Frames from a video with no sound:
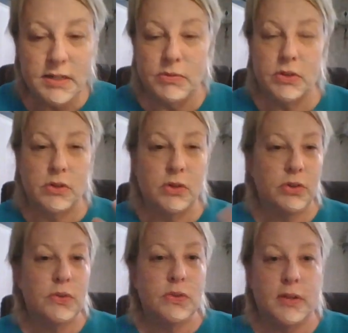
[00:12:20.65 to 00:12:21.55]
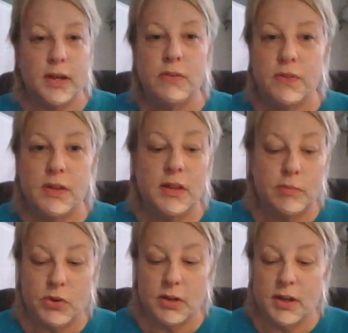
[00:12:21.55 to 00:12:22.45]
And when you go through life
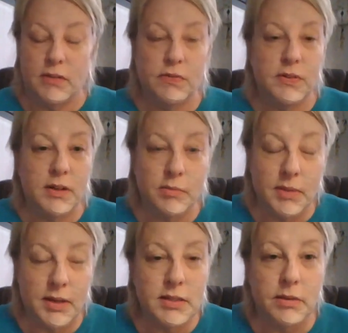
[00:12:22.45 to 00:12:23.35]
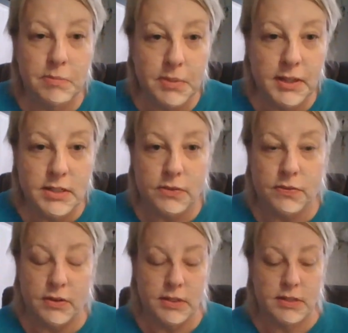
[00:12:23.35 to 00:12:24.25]
feeling more confident, it makes a big
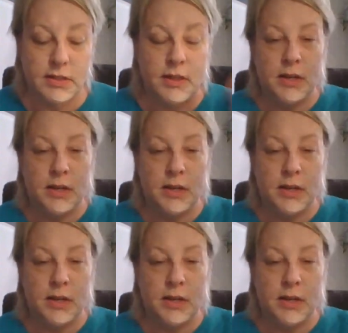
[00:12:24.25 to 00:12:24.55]
difference.